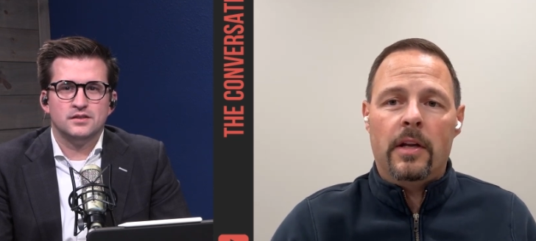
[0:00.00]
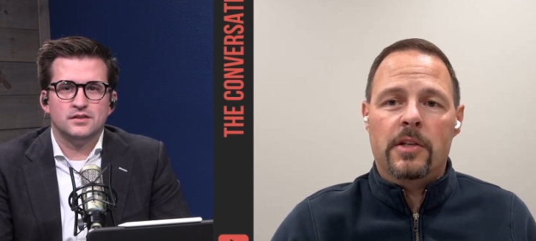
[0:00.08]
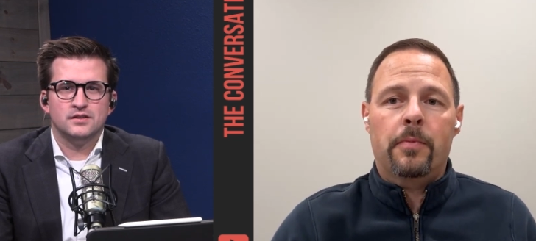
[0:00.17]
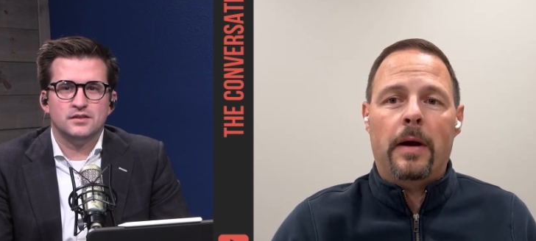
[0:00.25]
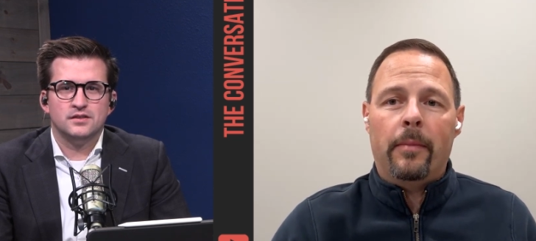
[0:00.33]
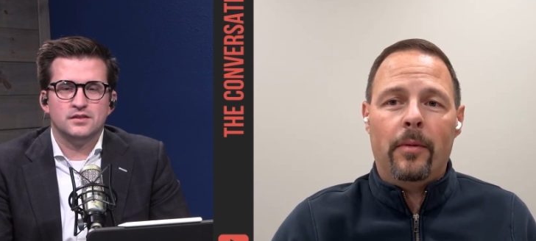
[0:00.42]
Speaker 1: It's
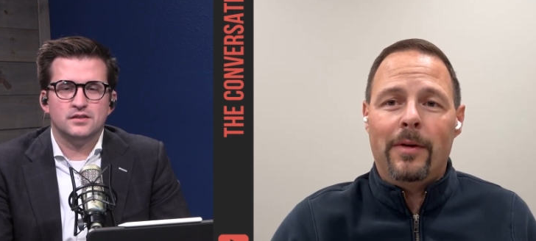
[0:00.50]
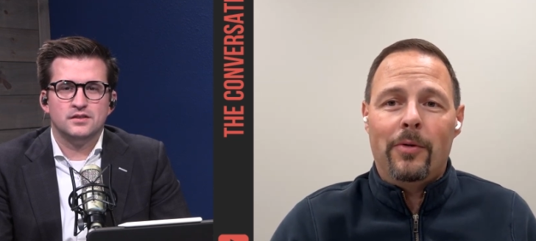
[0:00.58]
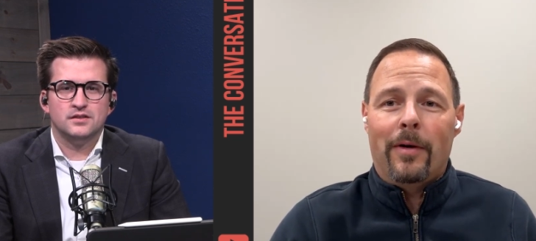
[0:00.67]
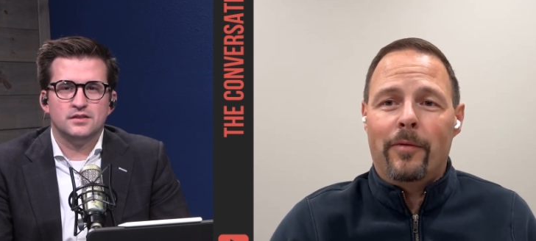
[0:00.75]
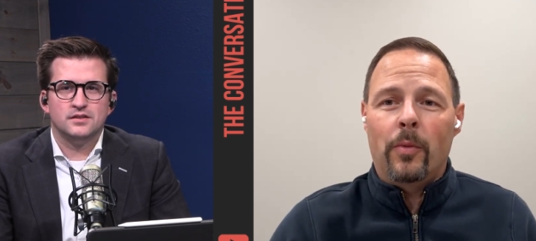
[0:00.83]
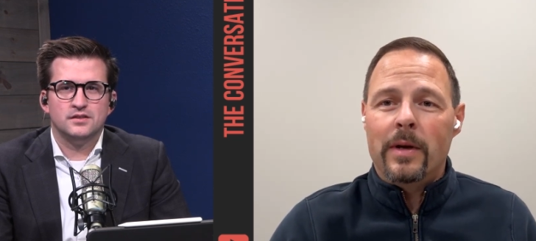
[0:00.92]
probably
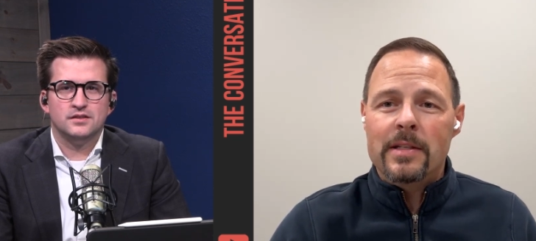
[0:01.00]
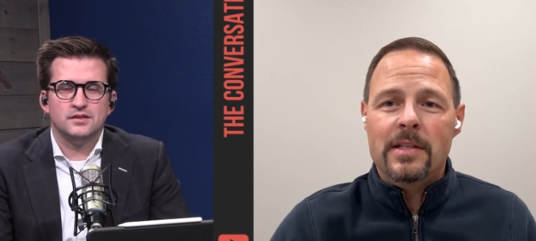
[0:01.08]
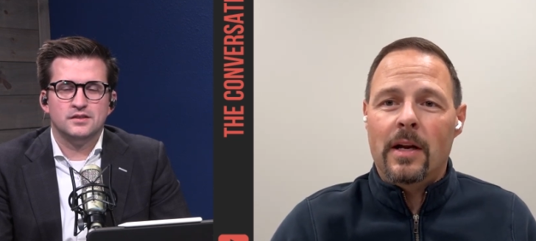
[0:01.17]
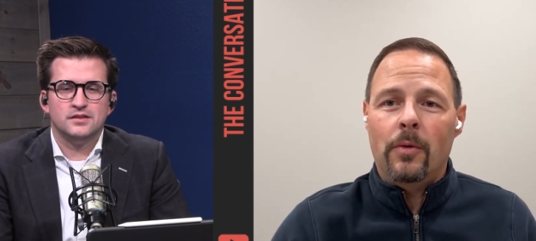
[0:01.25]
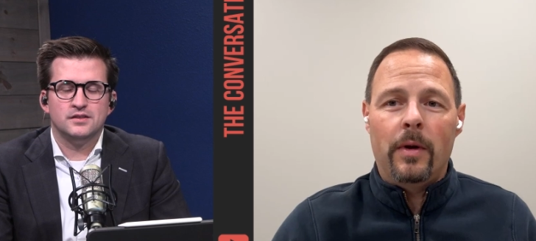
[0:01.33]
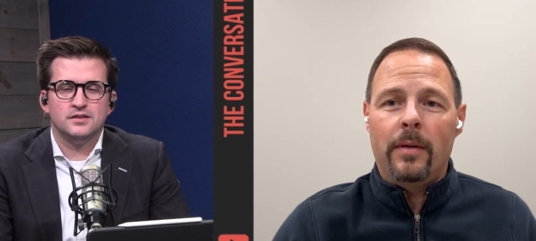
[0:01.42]
whoever wins is
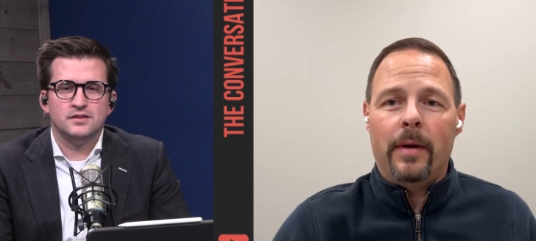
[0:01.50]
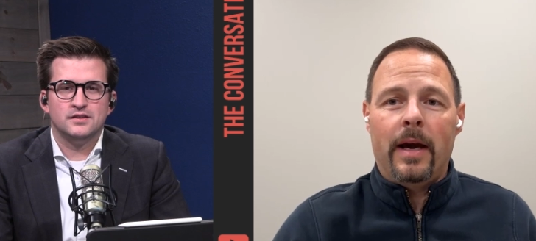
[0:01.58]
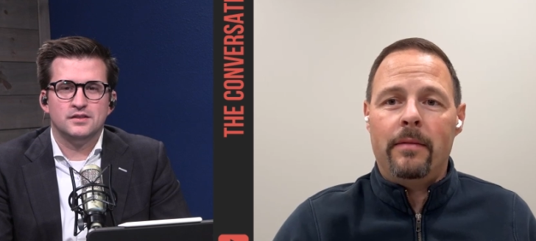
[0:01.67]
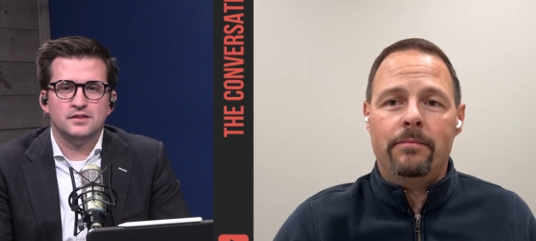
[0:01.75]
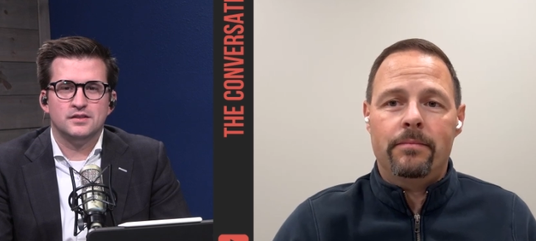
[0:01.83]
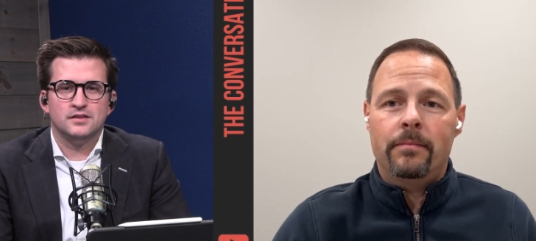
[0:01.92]
going to win
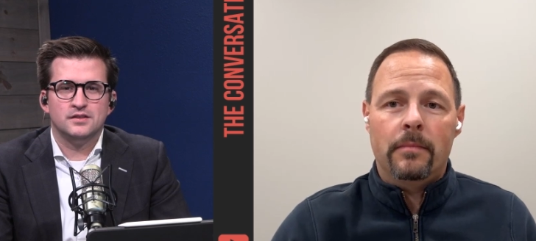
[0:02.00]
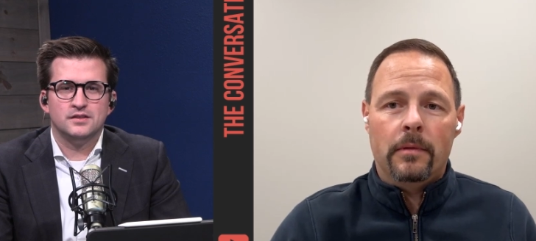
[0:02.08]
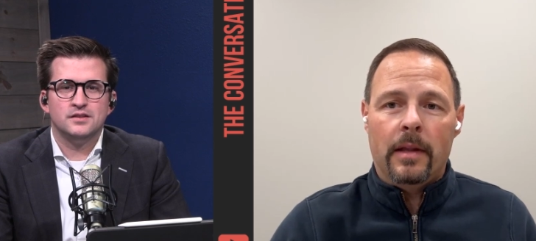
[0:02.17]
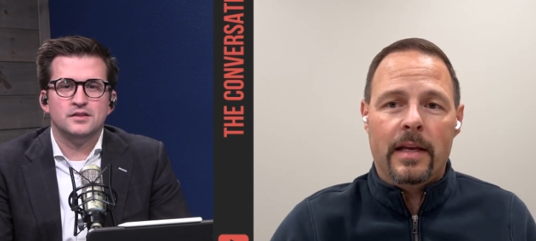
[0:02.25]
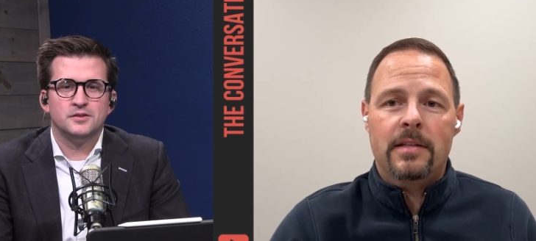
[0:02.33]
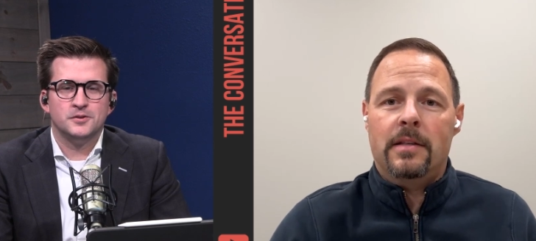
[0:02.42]
by
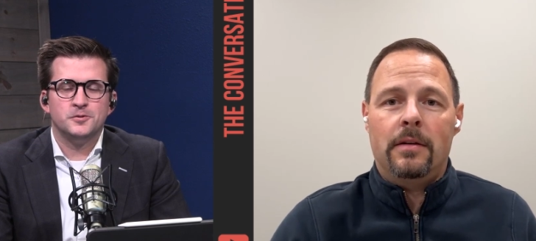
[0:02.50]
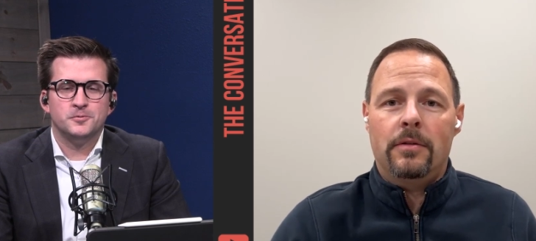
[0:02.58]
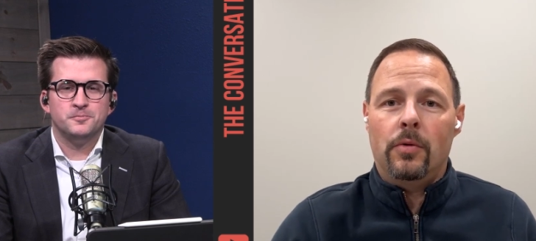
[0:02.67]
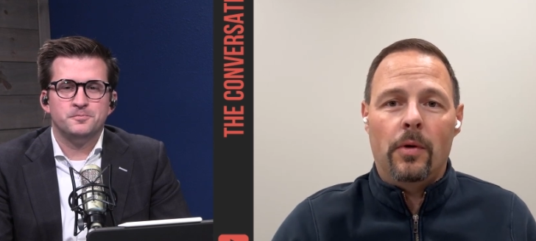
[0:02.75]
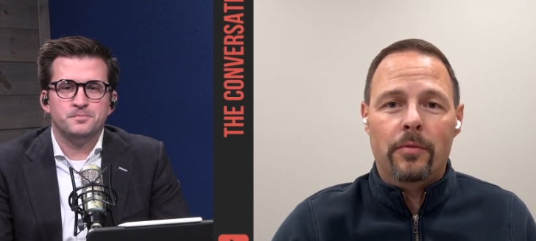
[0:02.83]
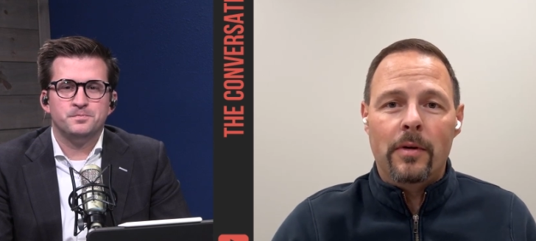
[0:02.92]
less than
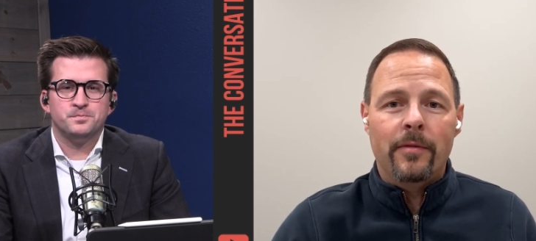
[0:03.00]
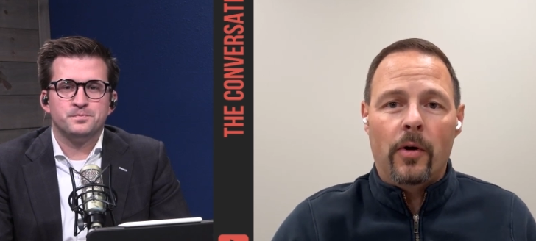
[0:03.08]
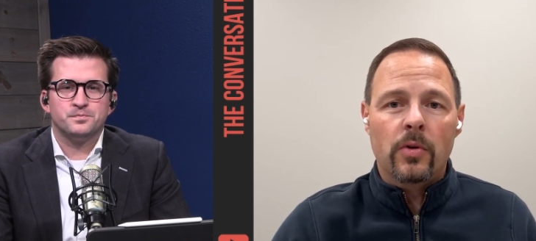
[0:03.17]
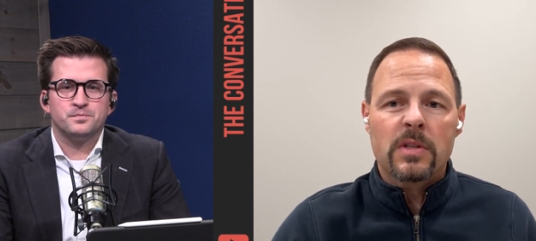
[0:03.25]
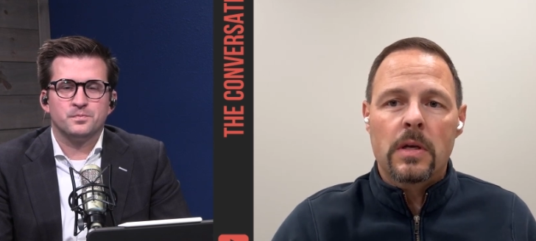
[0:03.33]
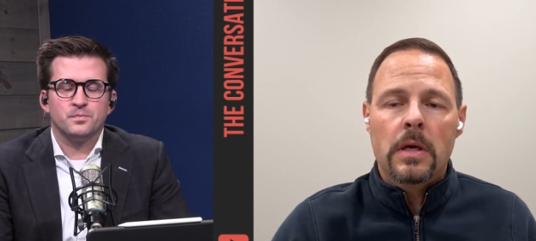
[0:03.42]
two or three
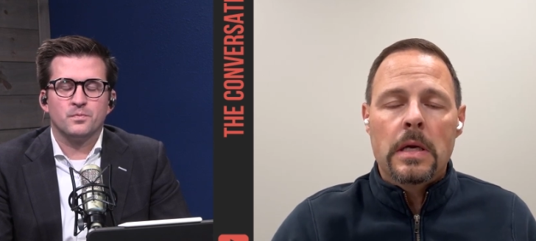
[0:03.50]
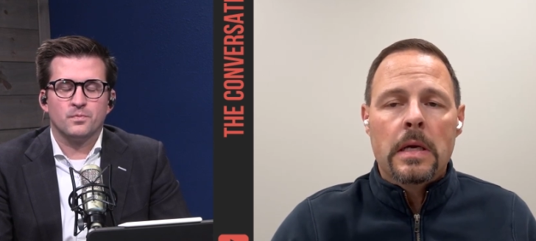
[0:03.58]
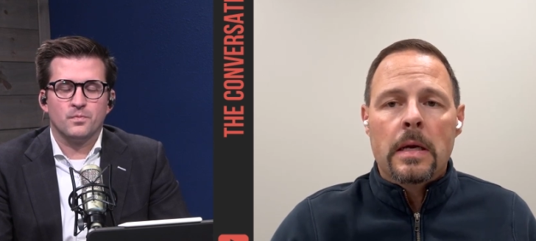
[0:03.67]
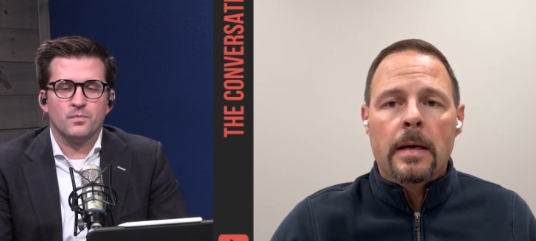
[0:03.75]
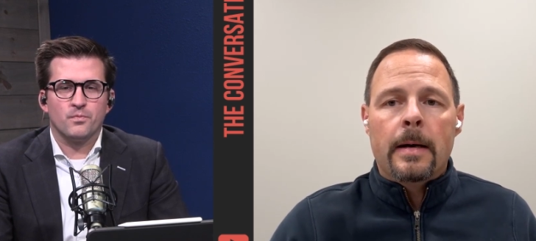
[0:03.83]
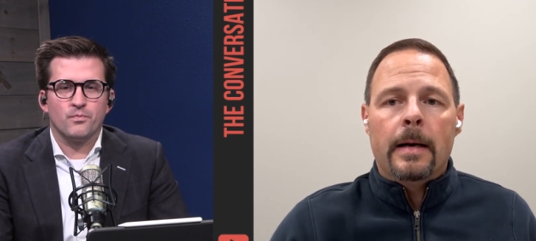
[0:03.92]
votes.
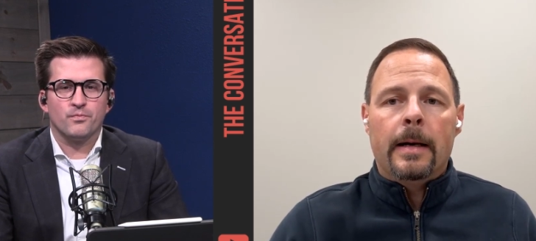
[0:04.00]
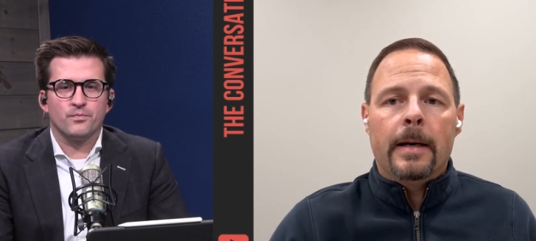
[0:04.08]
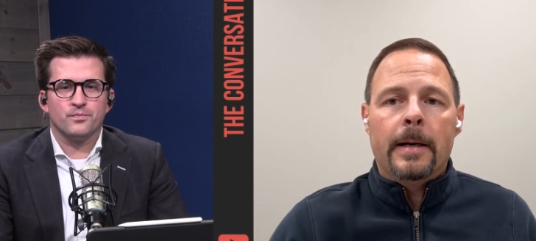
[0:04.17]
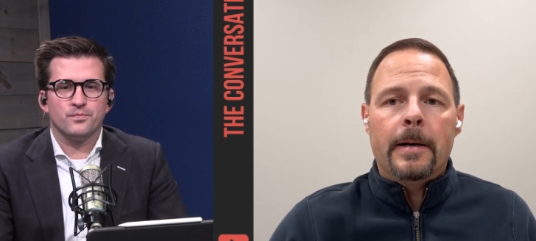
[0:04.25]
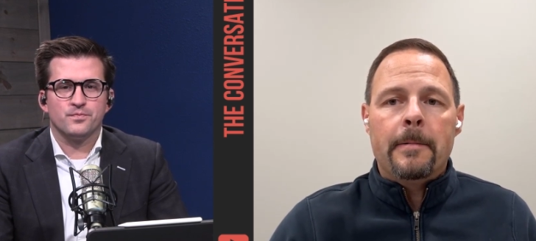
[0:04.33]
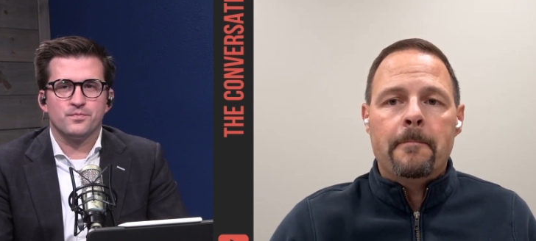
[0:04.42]

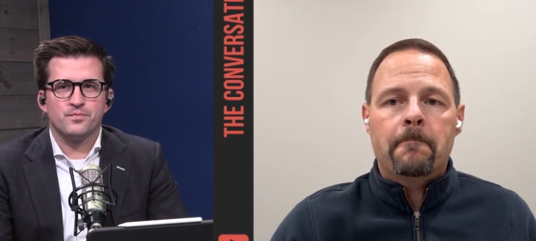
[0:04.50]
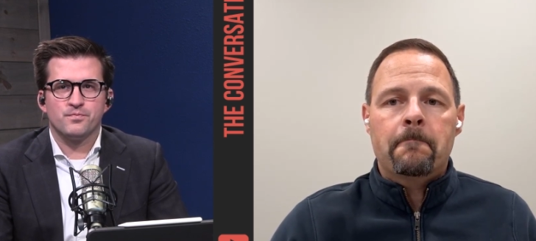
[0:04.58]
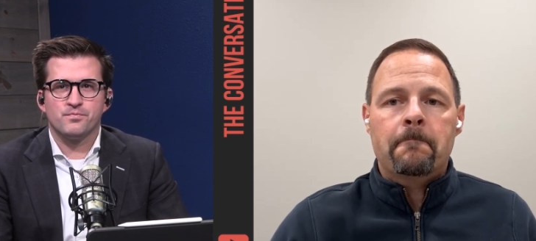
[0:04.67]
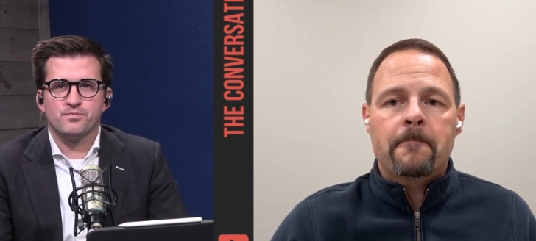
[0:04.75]
Um,